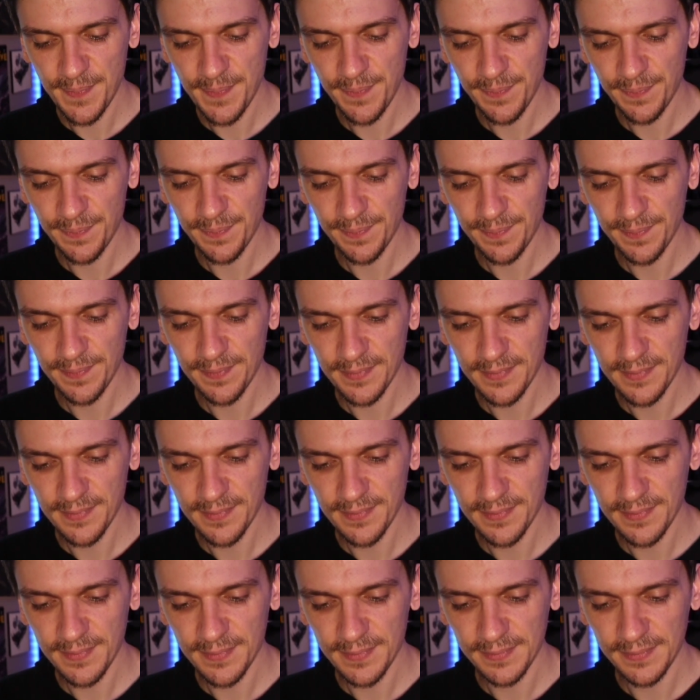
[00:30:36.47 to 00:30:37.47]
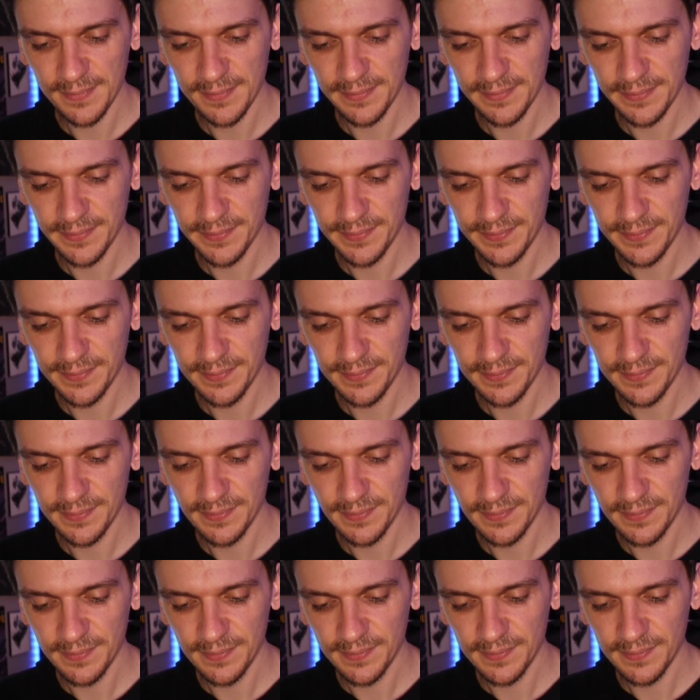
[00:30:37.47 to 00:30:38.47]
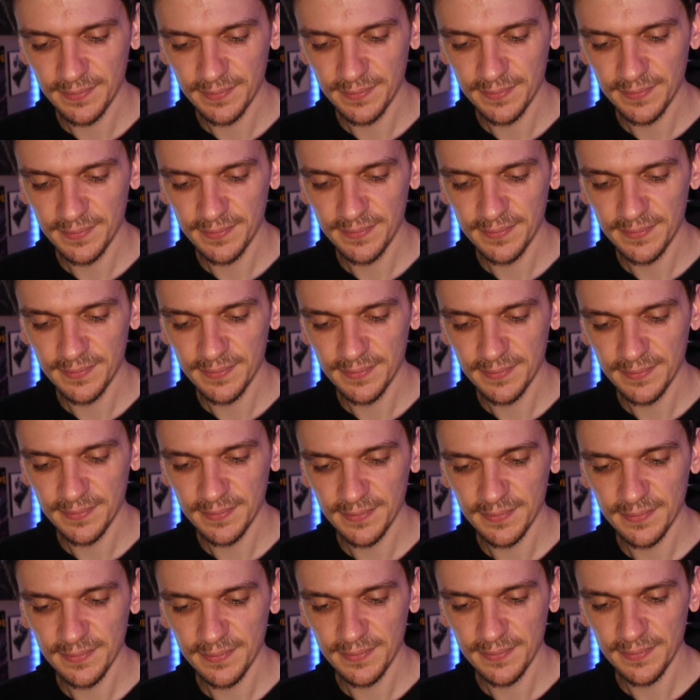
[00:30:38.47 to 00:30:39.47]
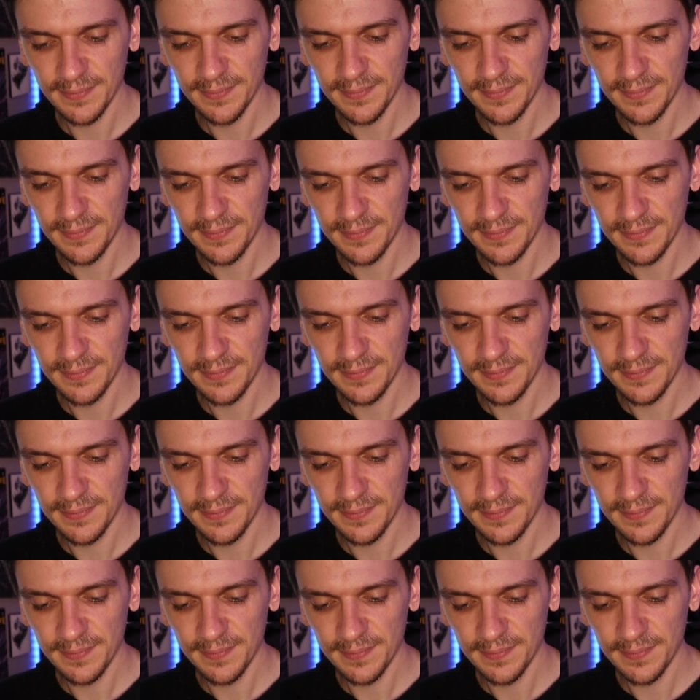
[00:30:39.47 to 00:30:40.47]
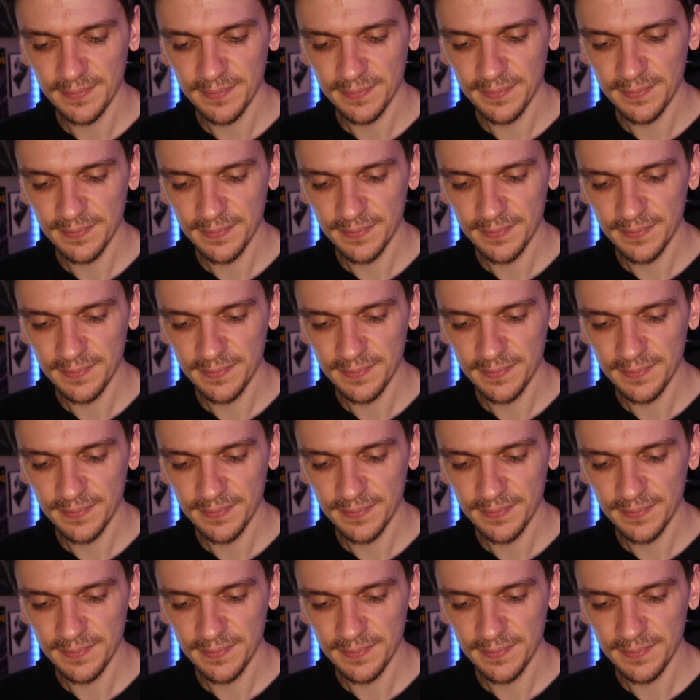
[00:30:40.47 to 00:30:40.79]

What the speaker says: (silence)